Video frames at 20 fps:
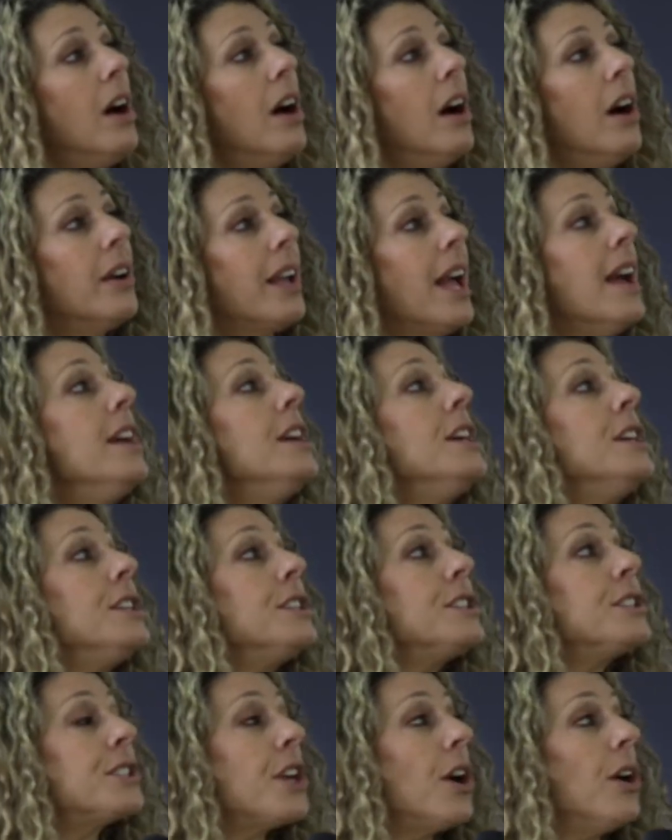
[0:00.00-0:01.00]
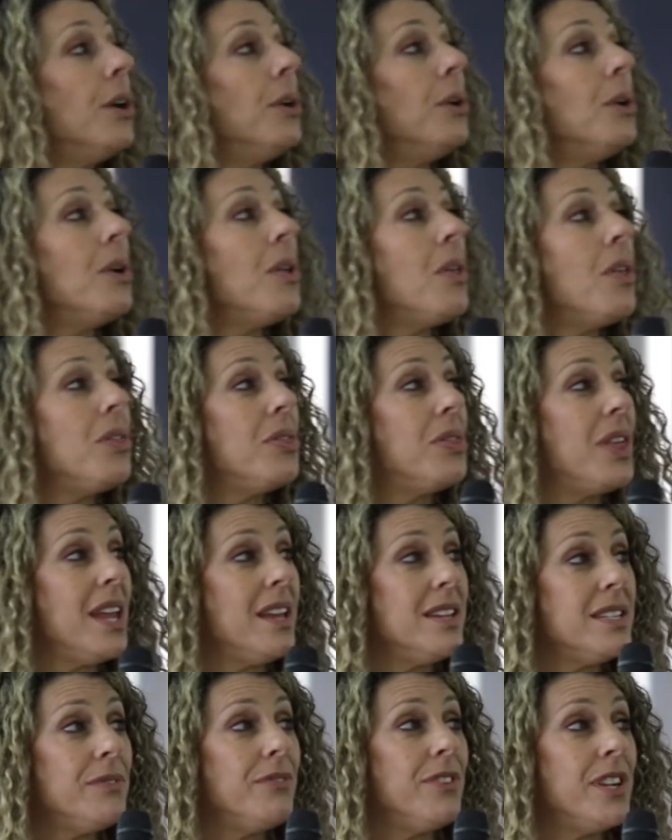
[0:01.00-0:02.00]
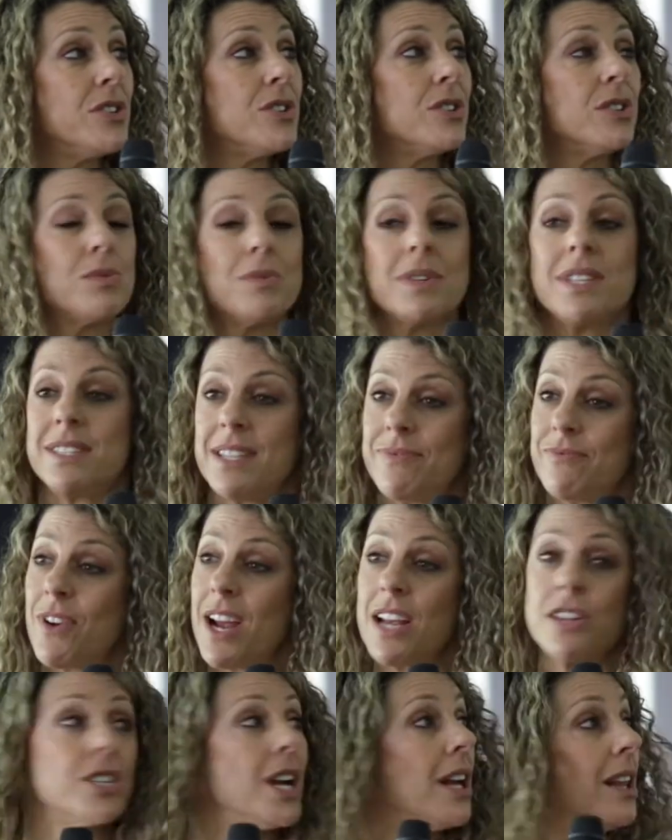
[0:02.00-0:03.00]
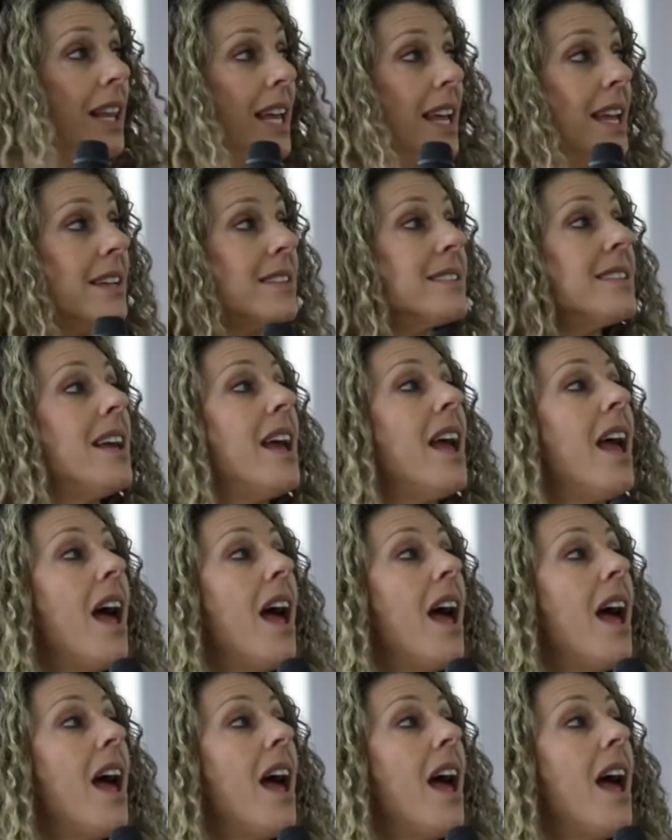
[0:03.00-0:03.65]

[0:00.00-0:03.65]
Okay, so the individuals with Fragile X